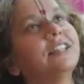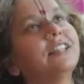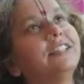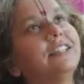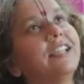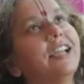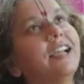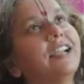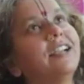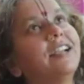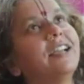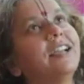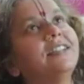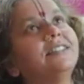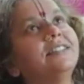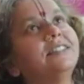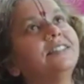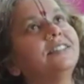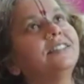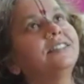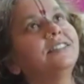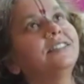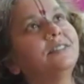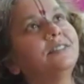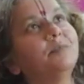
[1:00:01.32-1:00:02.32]
it
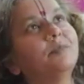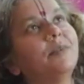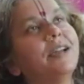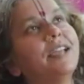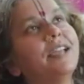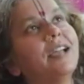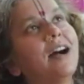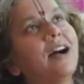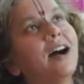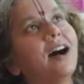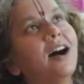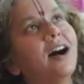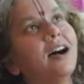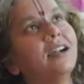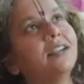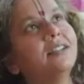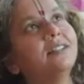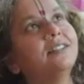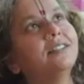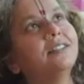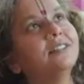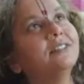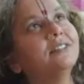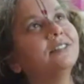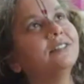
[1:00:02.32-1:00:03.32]
arises in my
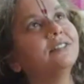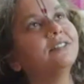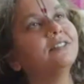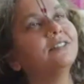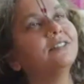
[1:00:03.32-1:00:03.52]
heart